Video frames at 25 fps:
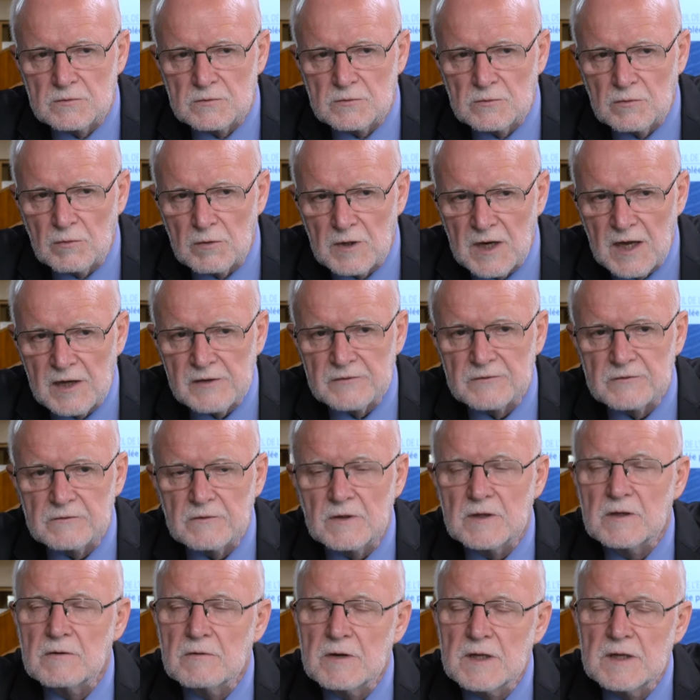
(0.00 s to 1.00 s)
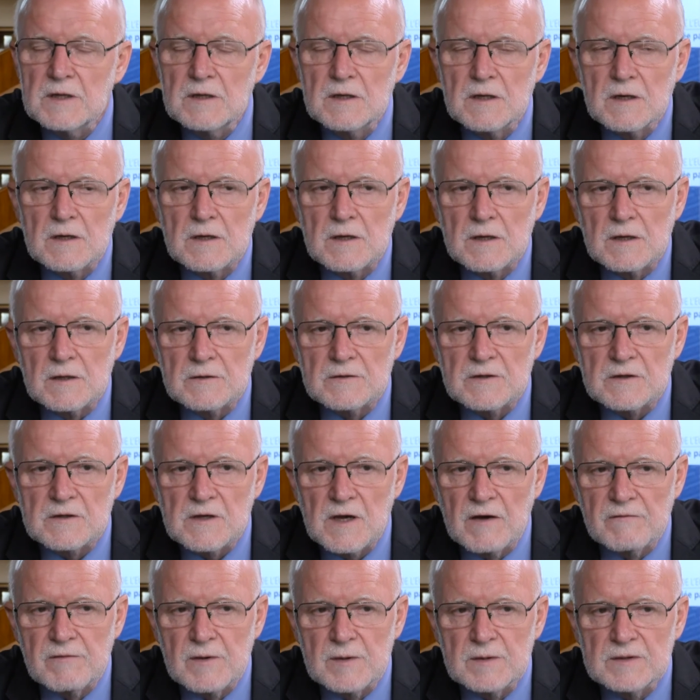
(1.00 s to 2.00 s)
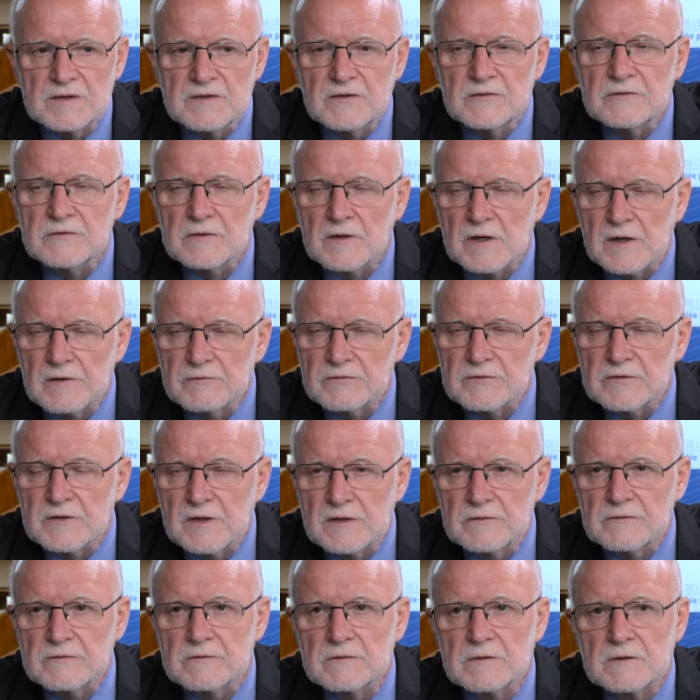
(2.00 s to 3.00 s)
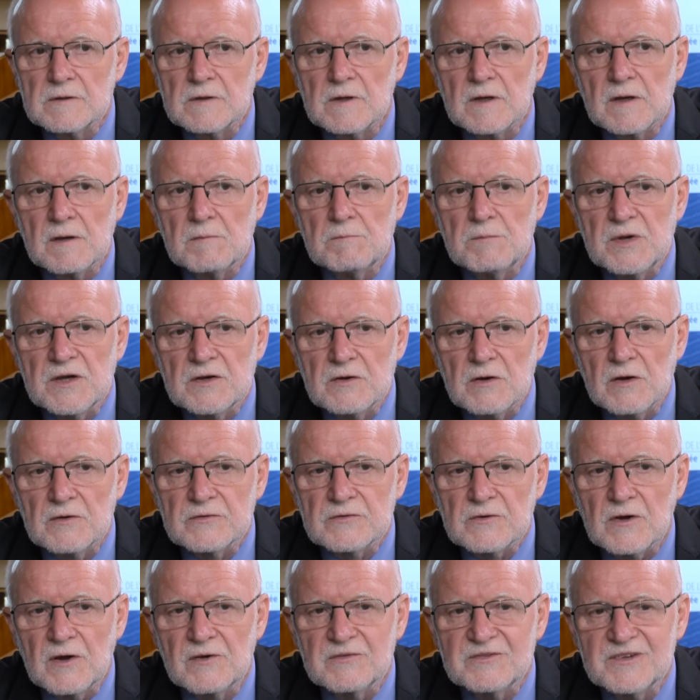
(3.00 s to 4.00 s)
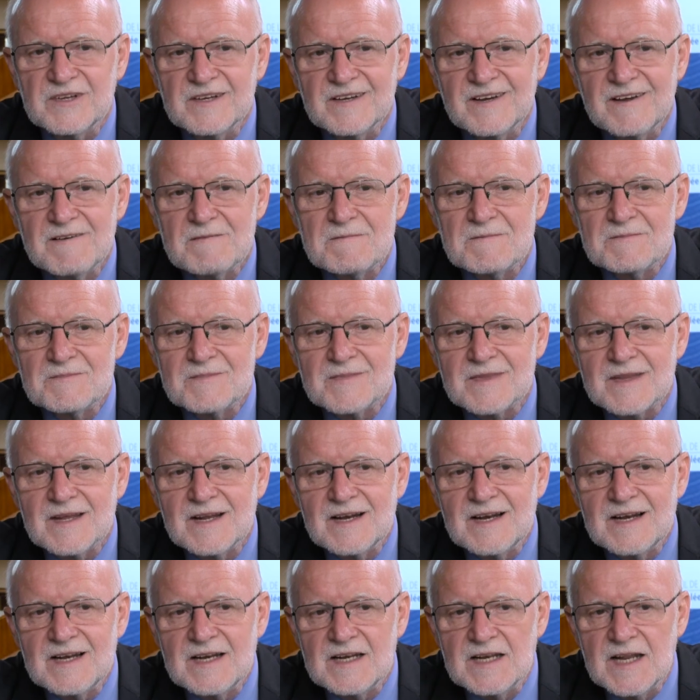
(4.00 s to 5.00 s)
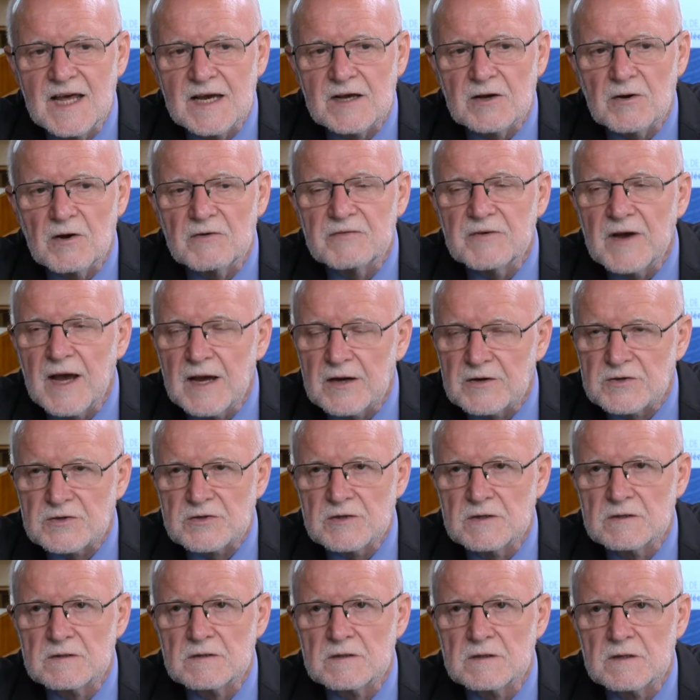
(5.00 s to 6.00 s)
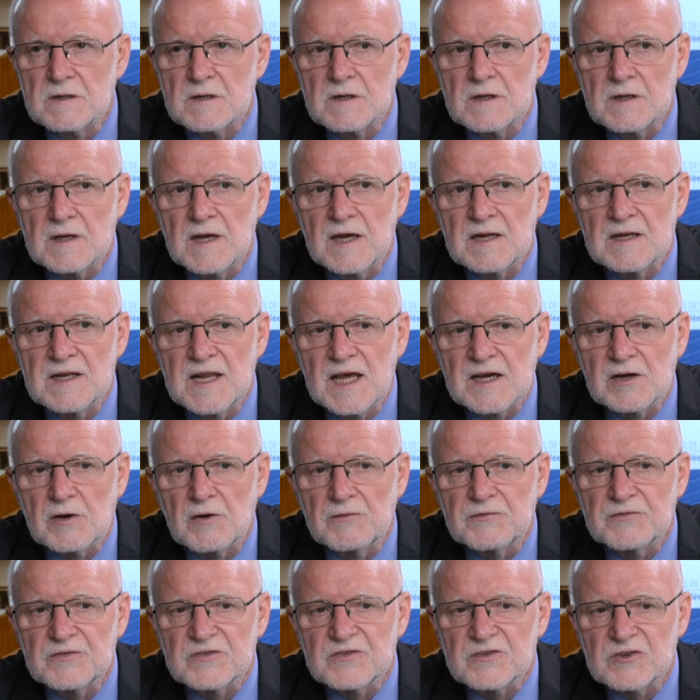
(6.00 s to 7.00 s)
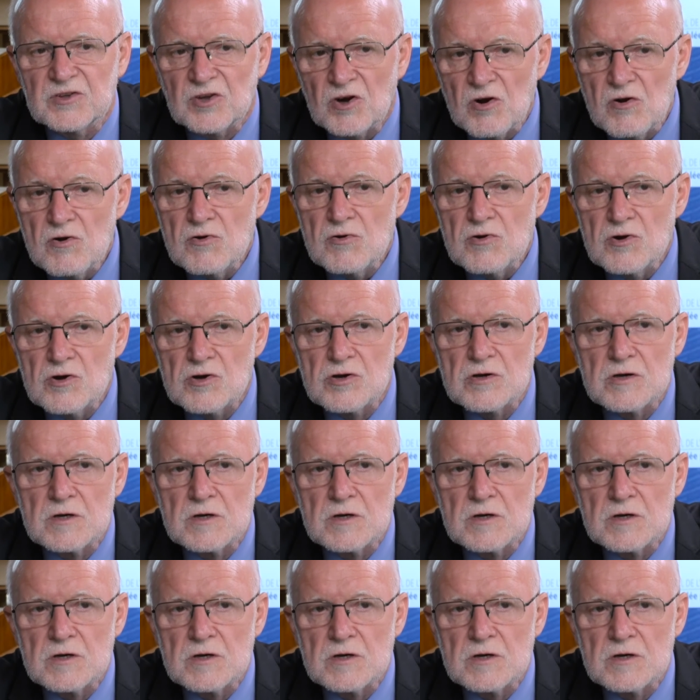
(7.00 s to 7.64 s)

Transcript: to a large degree, the government deserves this because of the lack of action and lack of strong,